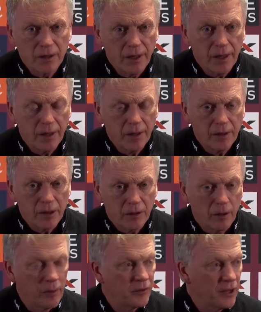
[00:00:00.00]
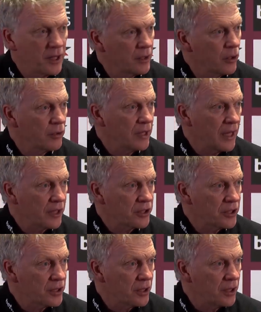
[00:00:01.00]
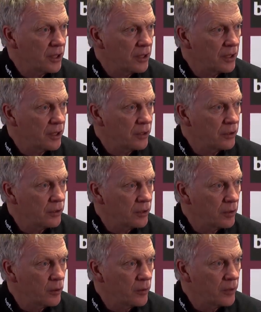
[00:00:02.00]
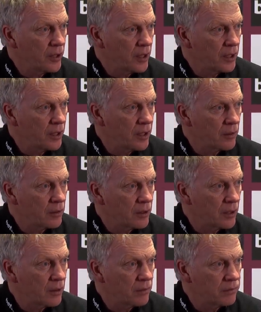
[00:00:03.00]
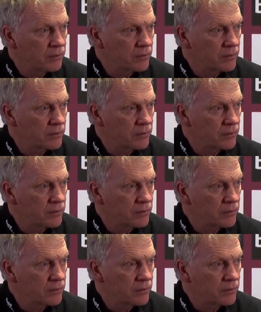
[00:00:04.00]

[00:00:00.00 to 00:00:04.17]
the club have taken all the actions that they can do at the moment, and they're you